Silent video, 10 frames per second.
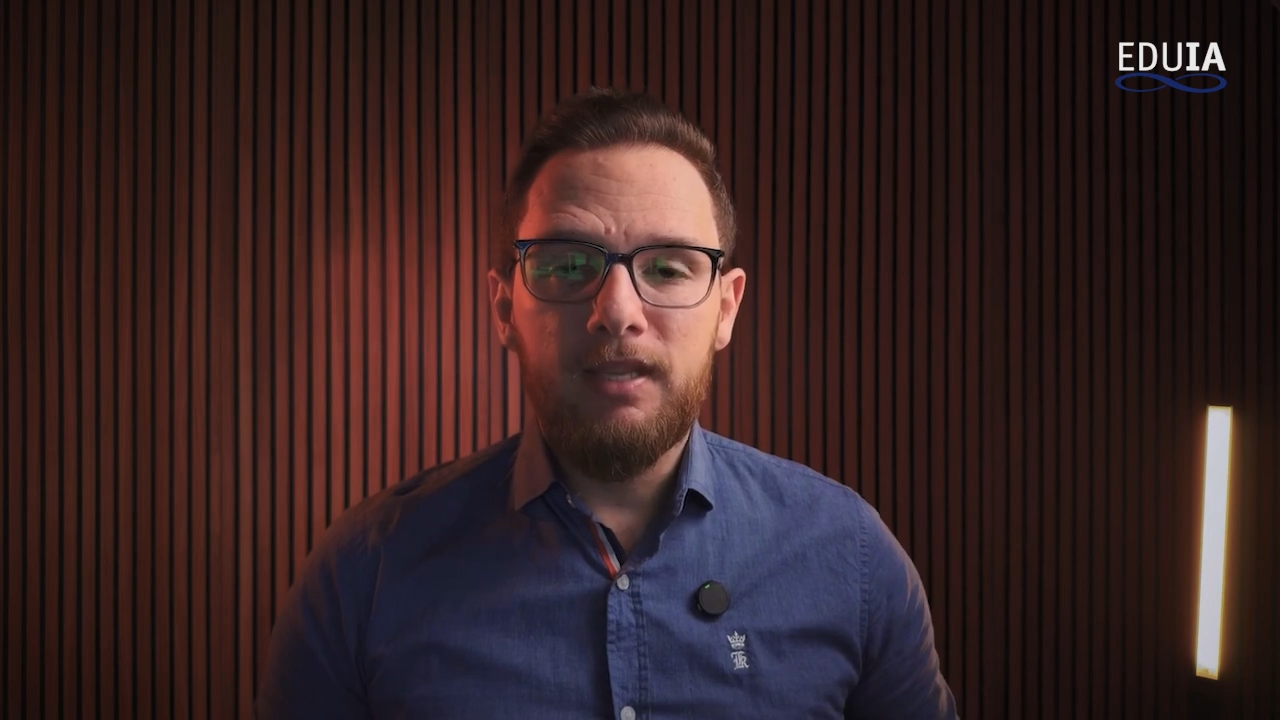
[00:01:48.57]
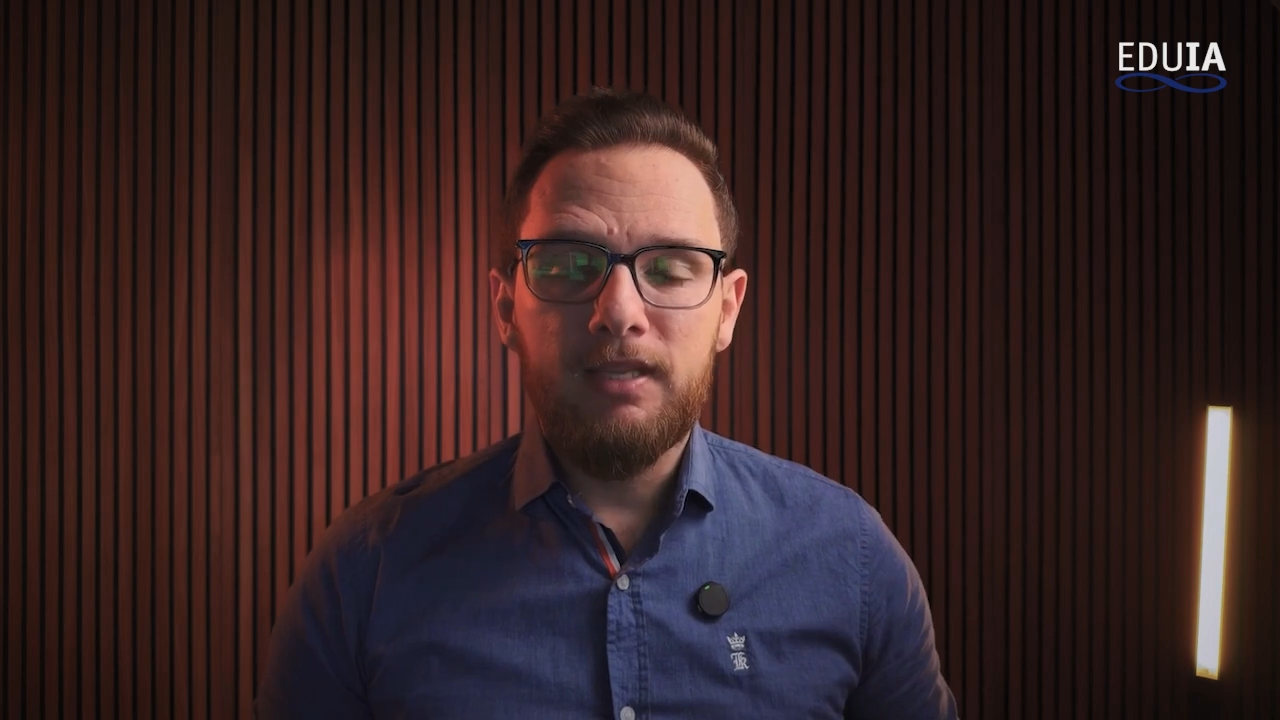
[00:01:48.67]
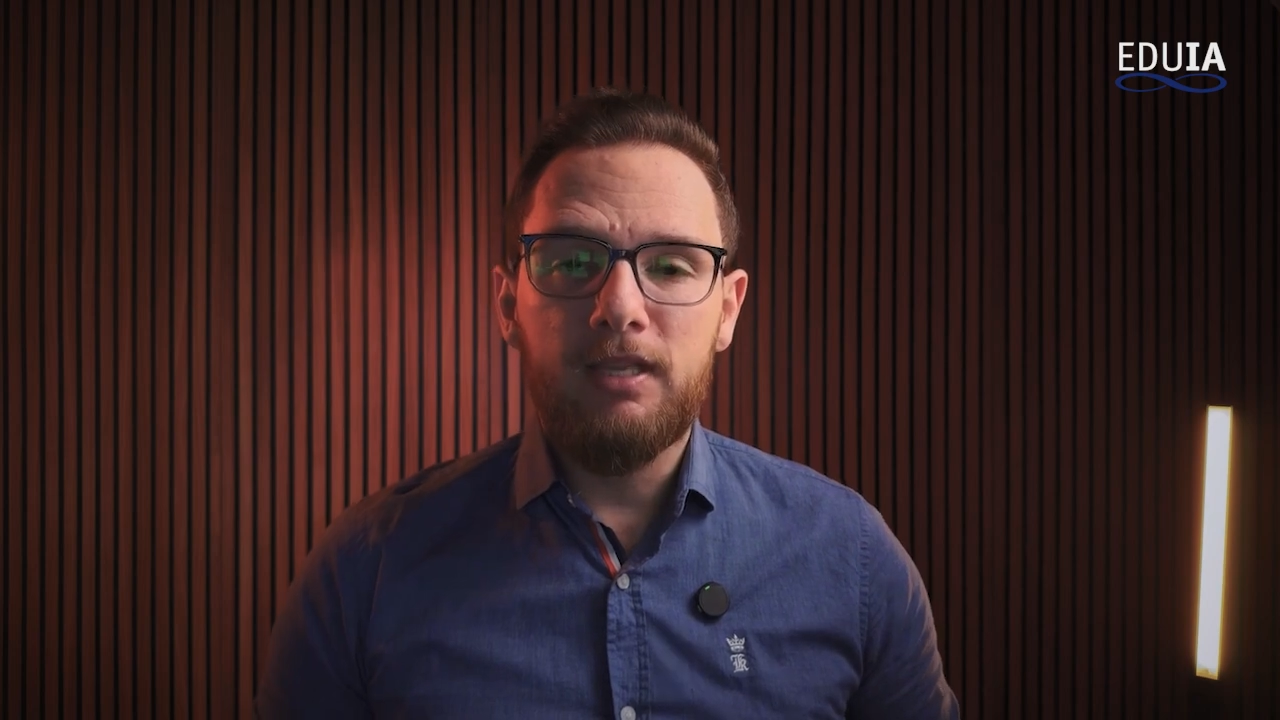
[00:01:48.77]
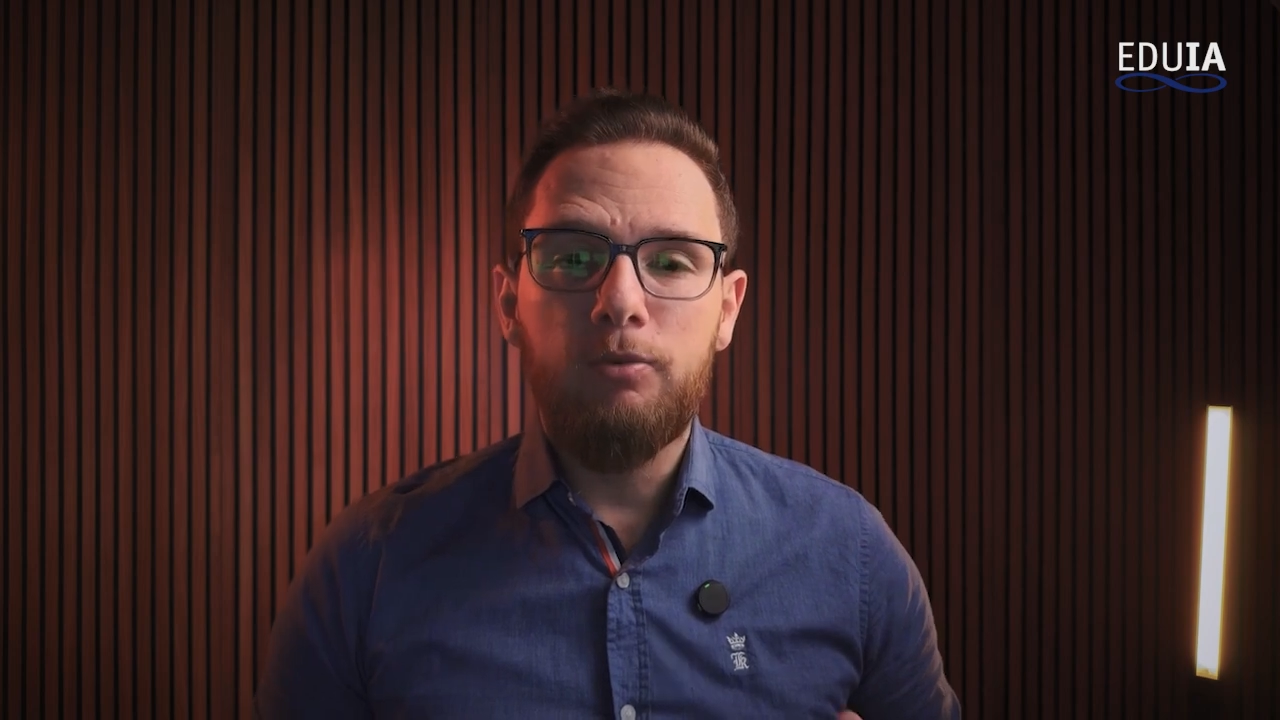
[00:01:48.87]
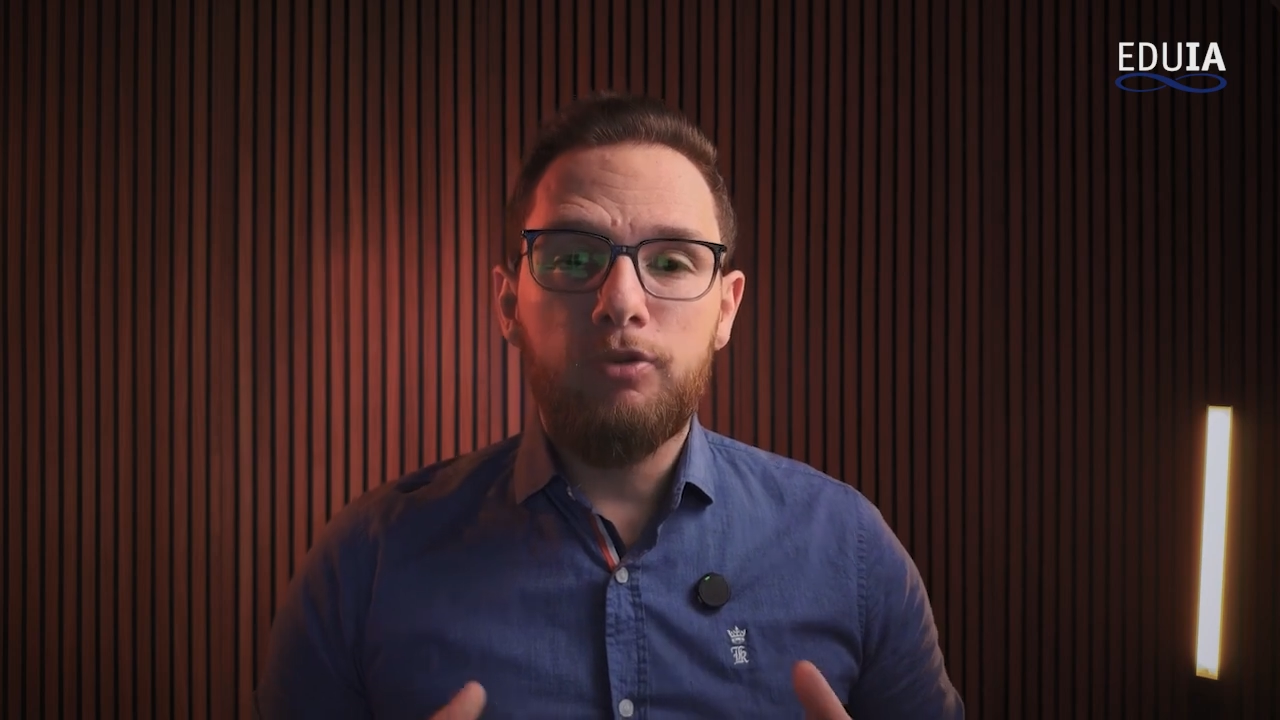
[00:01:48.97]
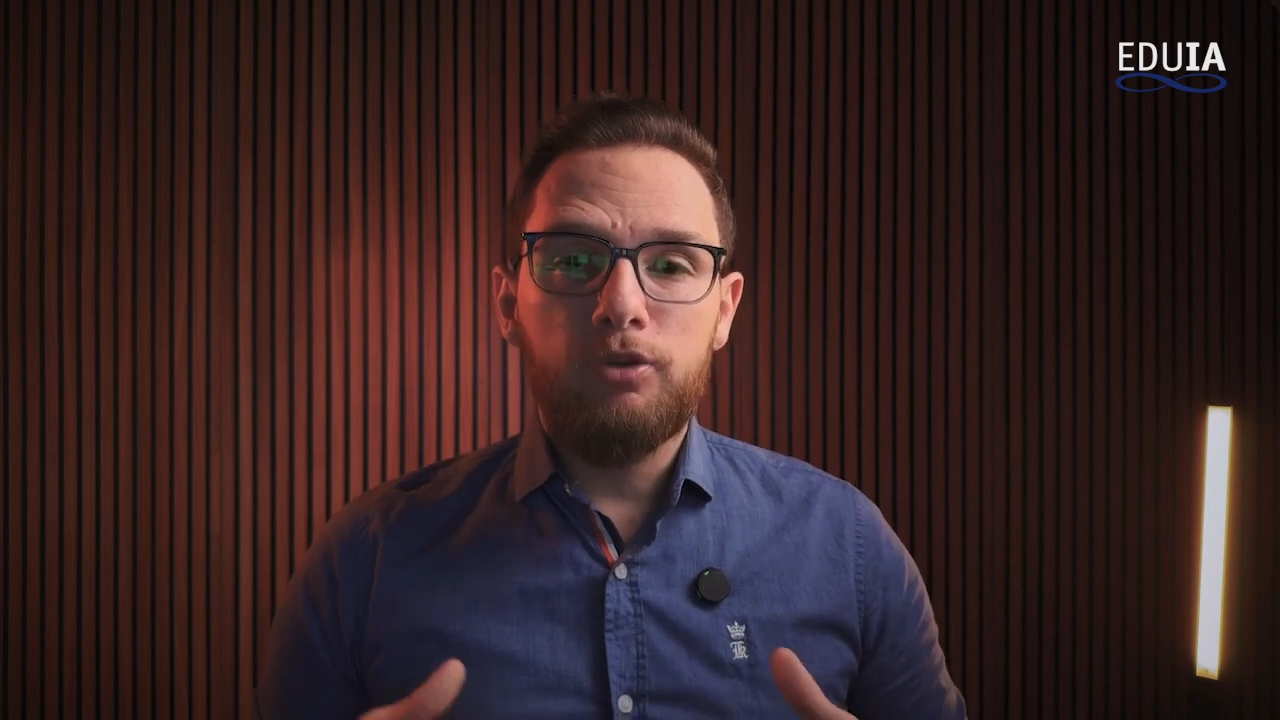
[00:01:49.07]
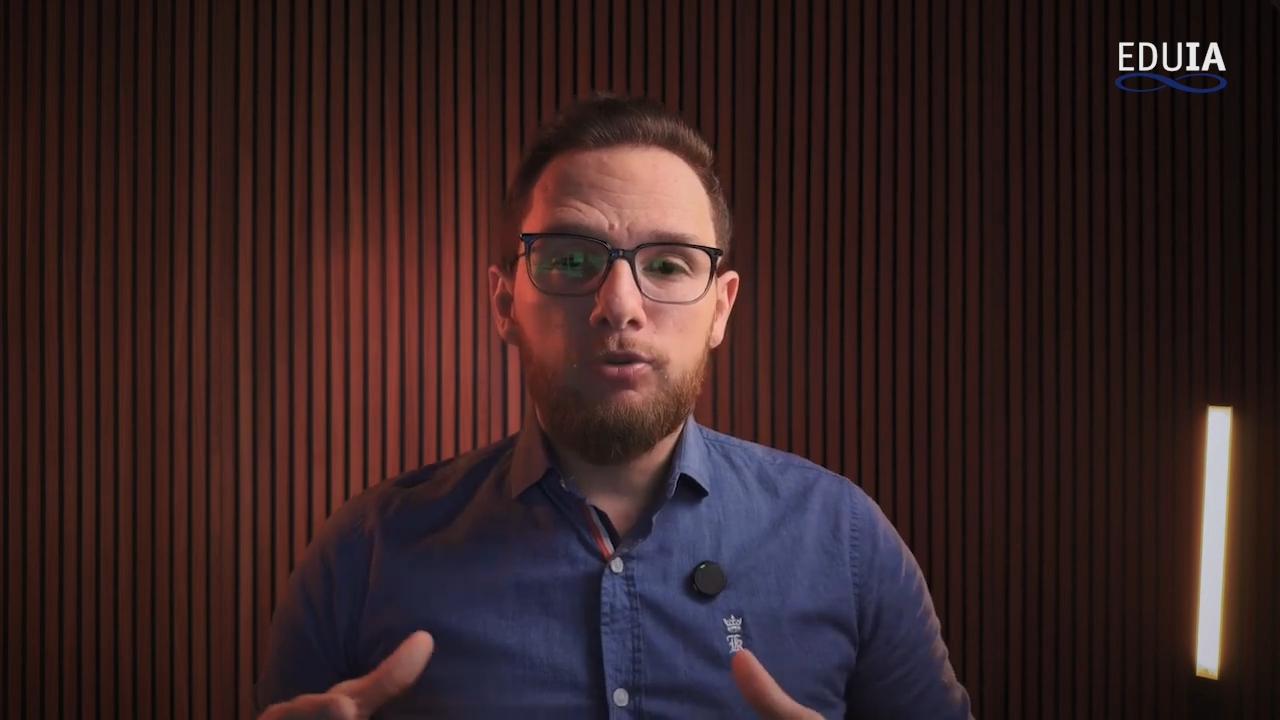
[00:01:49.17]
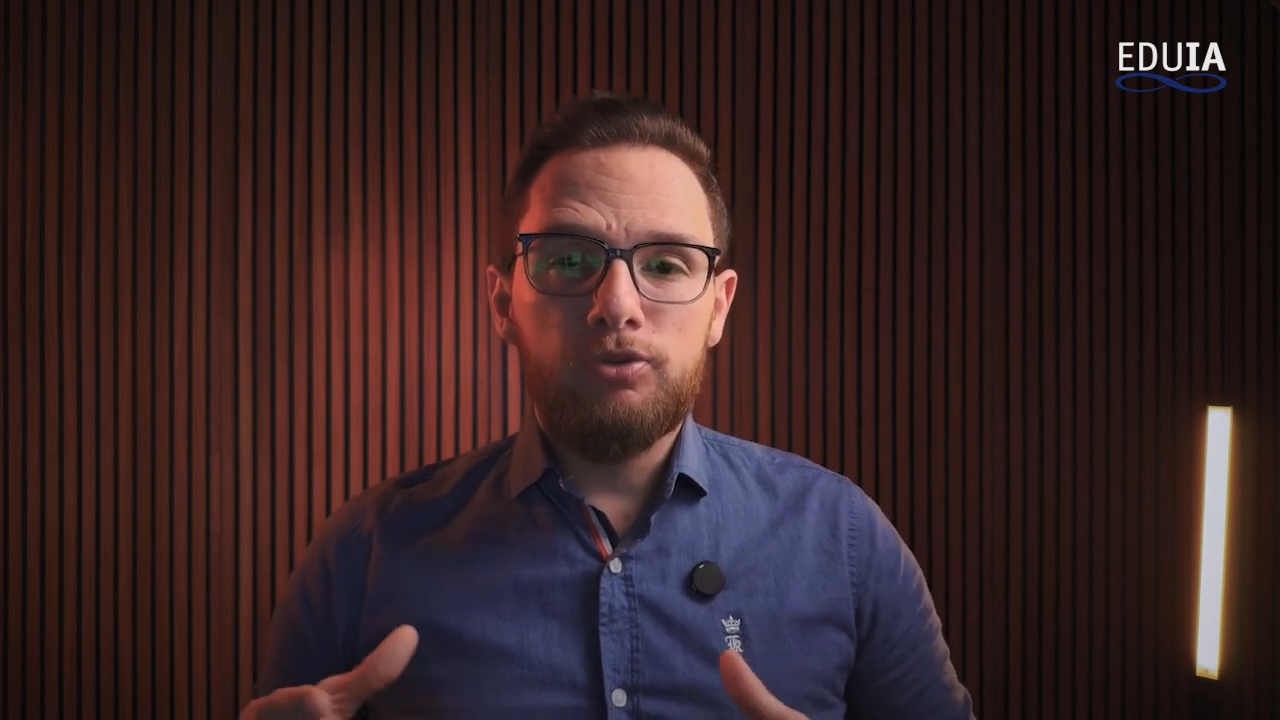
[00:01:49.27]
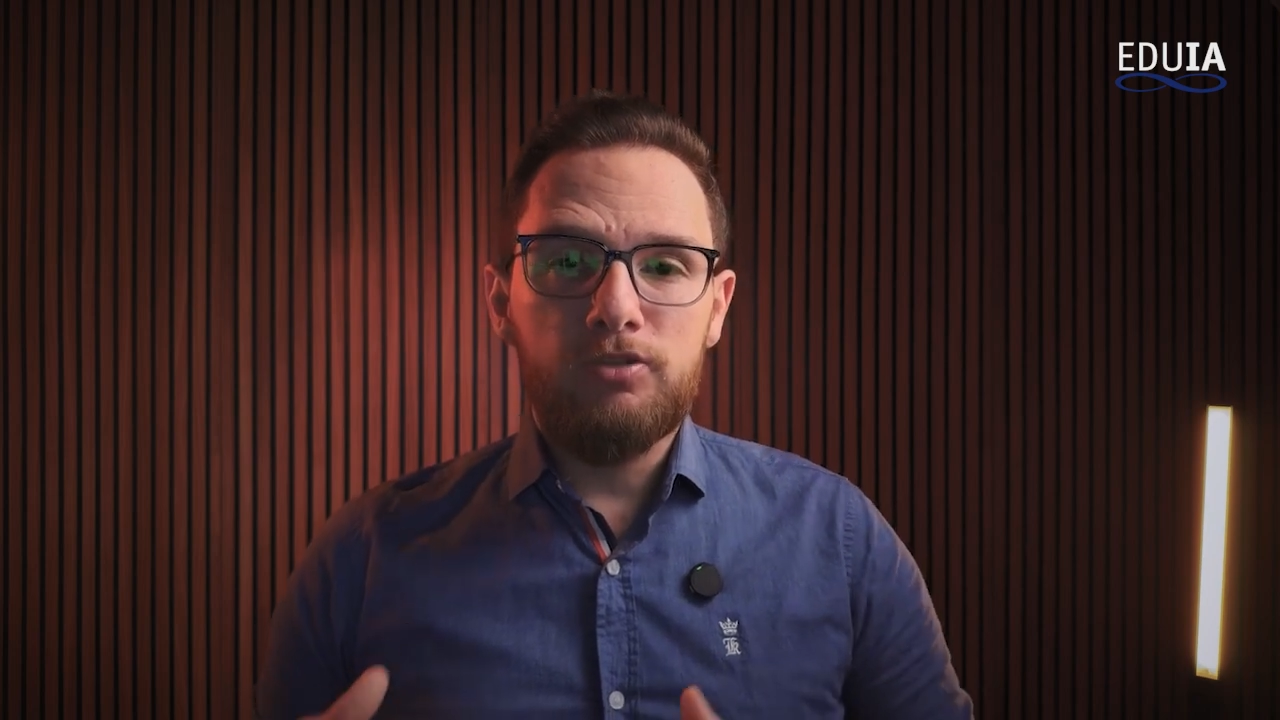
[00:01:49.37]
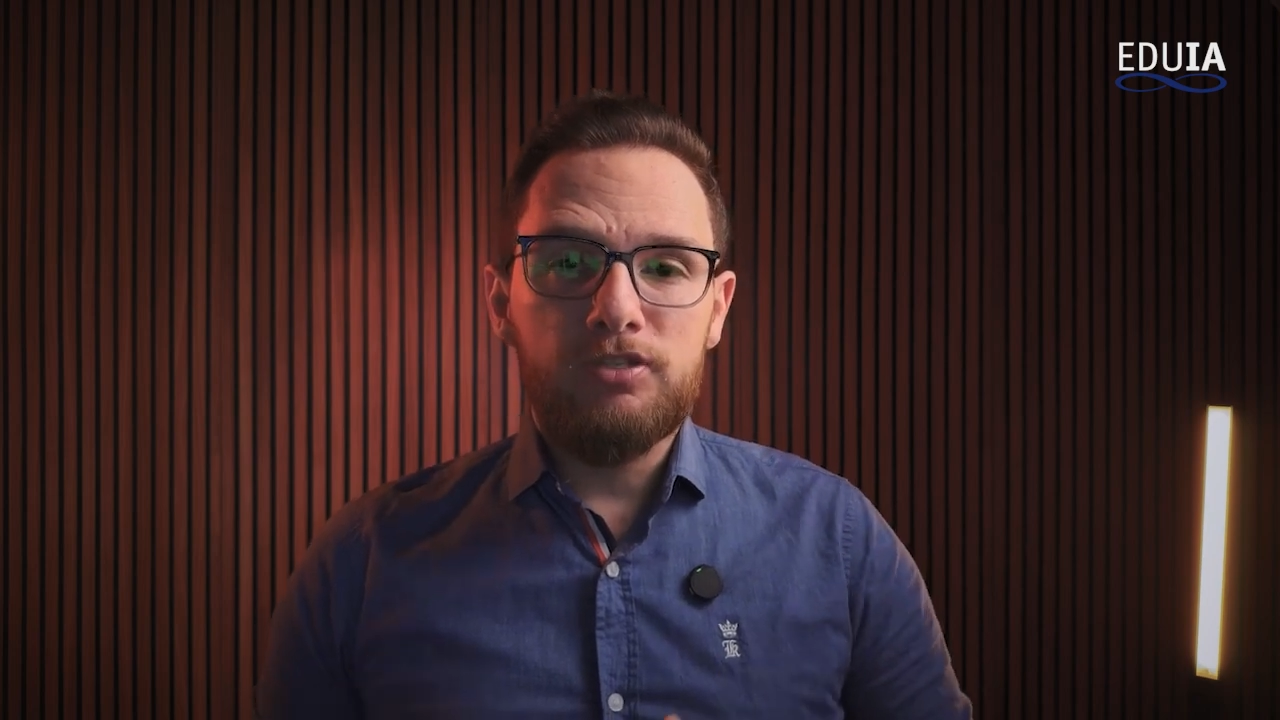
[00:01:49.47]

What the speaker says: it can produce